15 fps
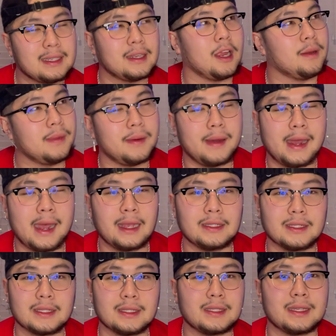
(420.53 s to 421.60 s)
care about my hygiene,
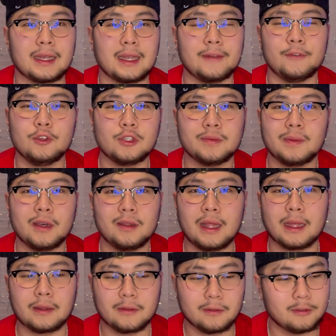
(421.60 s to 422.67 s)
because it's like if you smell
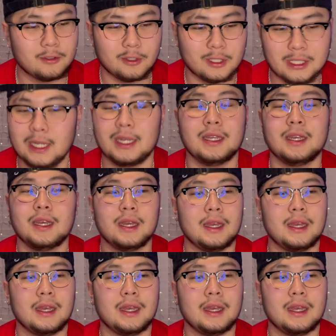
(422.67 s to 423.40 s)
like shit,